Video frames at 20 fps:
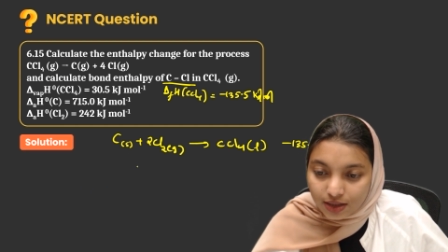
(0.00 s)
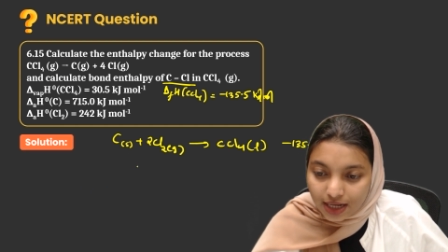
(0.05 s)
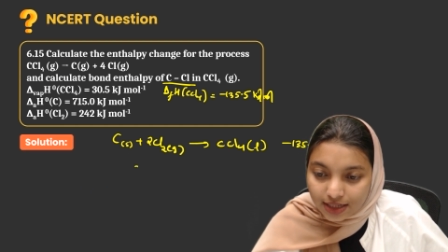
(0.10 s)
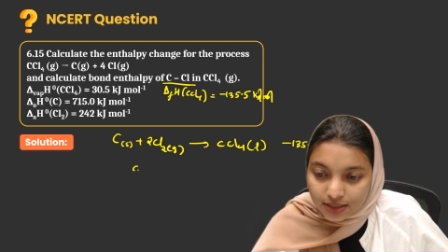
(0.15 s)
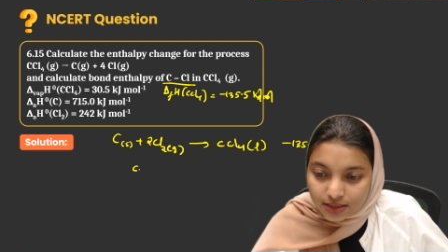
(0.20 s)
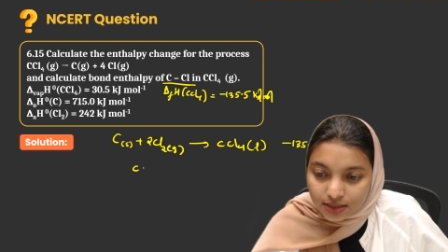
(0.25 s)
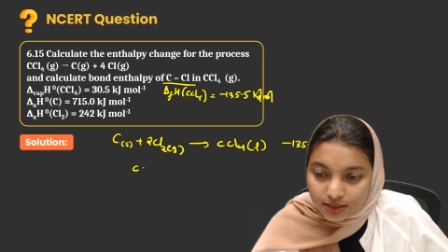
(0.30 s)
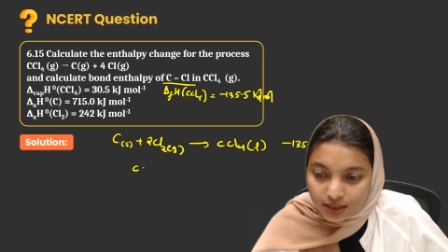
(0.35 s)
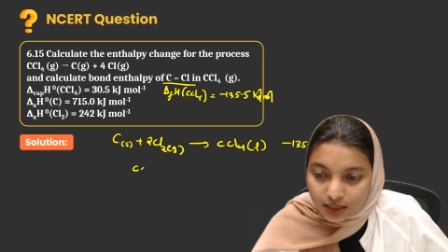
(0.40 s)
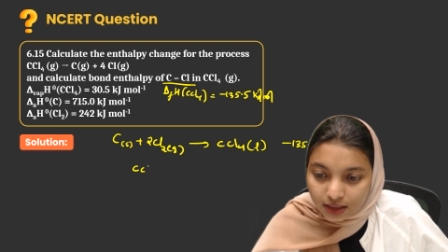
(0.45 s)

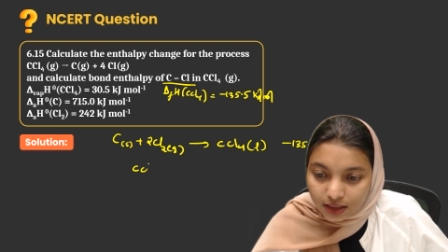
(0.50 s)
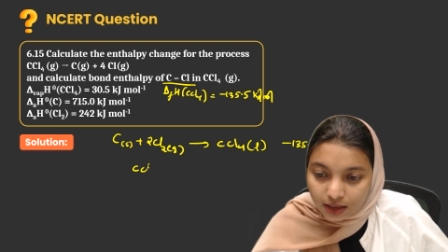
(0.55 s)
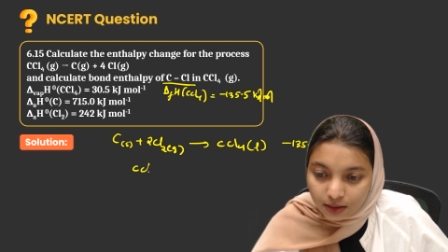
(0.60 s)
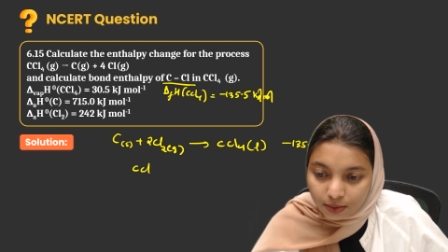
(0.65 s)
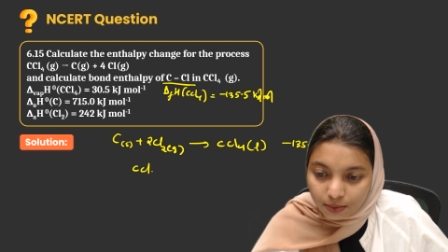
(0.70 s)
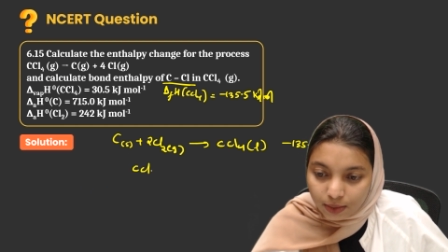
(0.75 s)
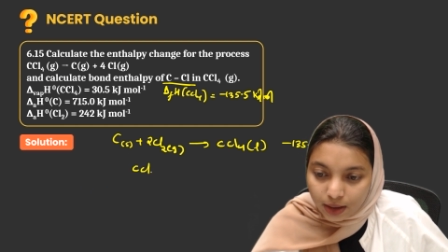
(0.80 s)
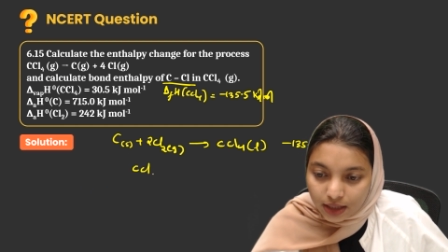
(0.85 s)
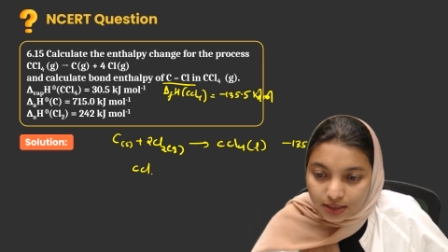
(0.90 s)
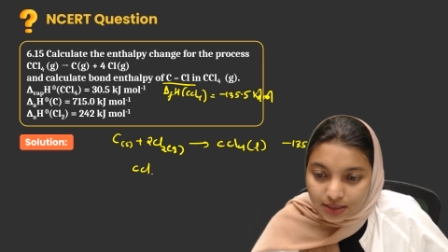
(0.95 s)
that is
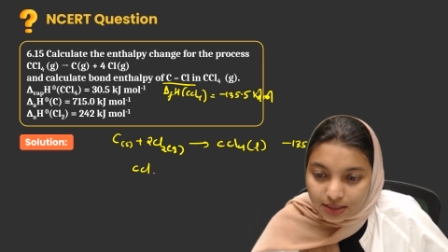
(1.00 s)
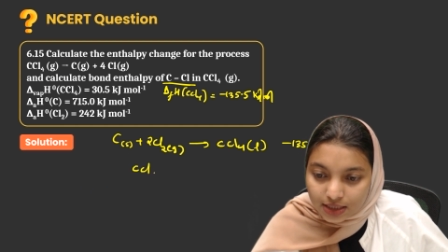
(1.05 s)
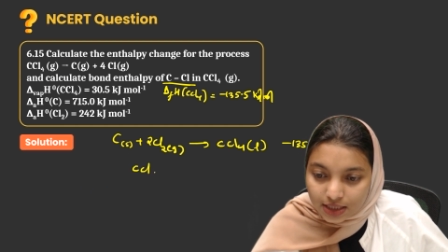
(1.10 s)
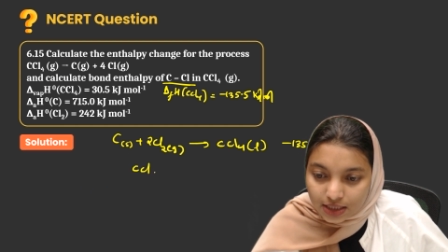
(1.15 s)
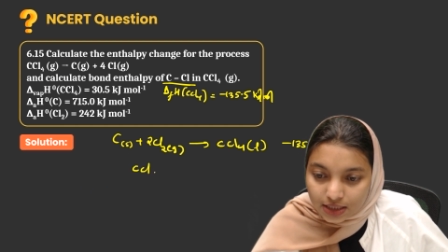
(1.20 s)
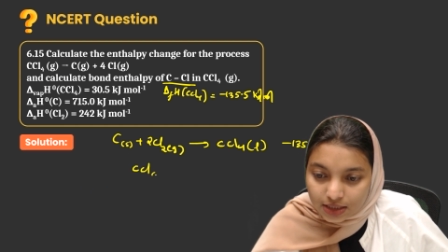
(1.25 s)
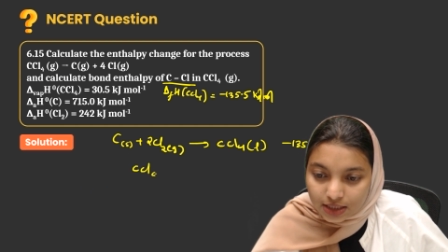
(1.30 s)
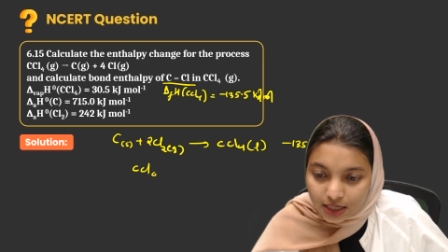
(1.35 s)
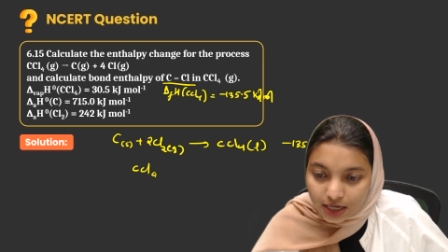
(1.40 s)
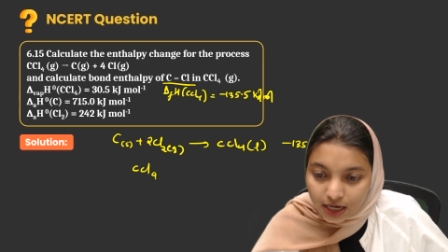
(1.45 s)
nothing but
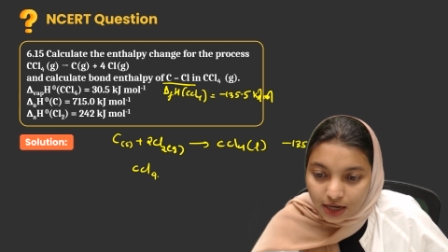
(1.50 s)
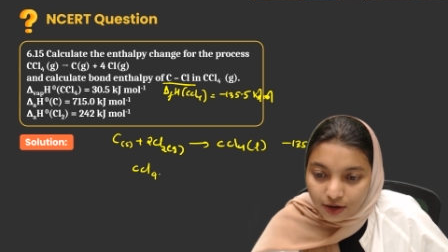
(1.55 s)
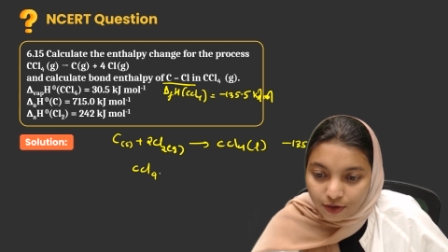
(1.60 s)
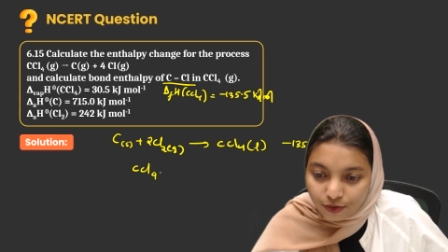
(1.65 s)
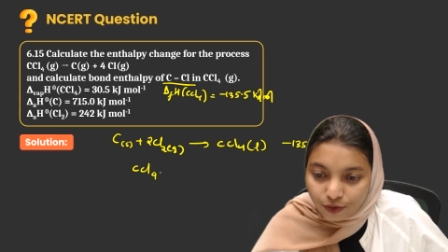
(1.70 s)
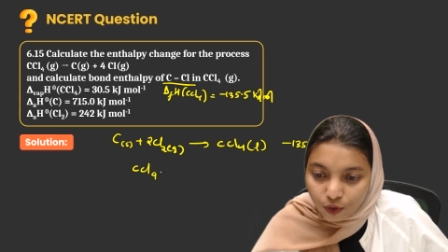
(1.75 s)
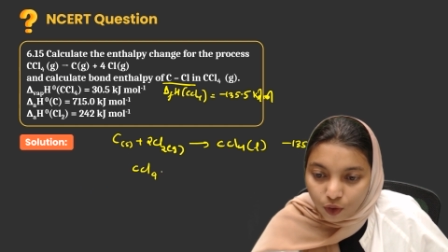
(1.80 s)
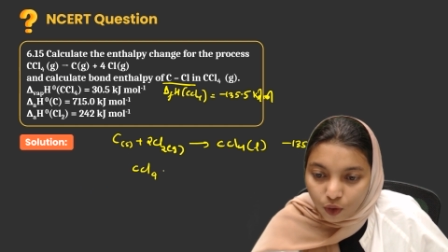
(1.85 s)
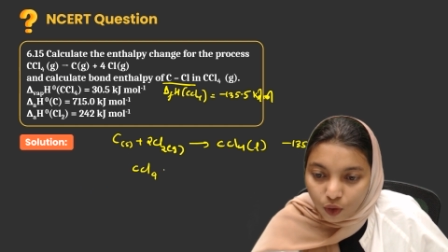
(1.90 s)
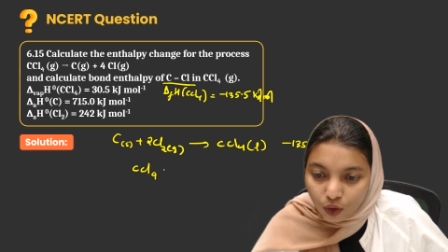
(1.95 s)

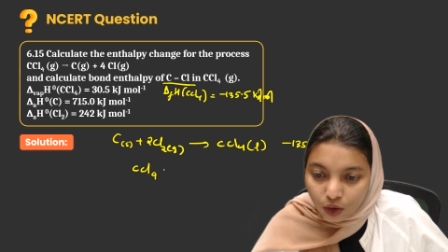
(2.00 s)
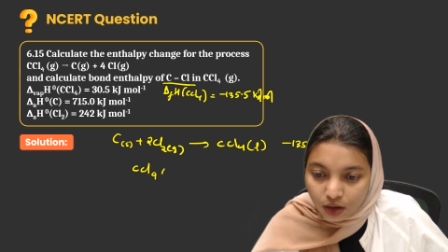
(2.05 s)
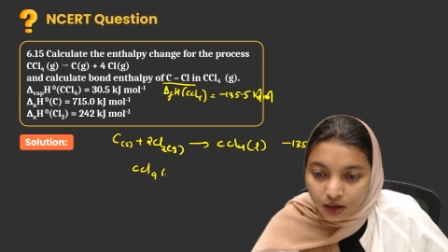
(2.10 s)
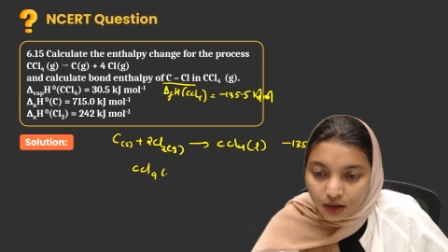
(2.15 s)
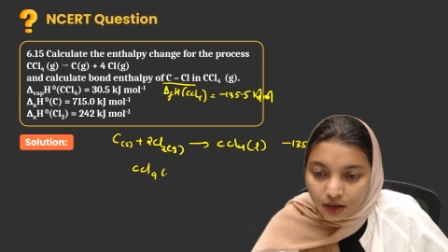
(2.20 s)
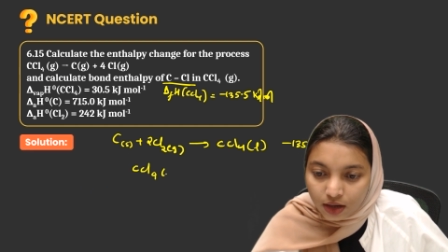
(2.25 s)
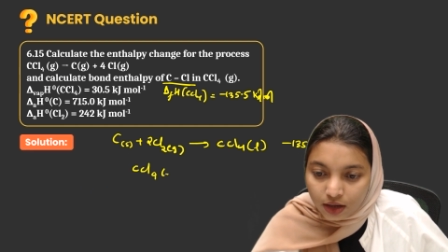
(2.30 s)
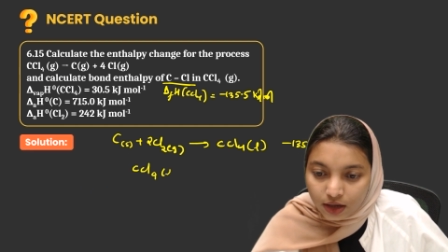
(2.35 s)
CCl4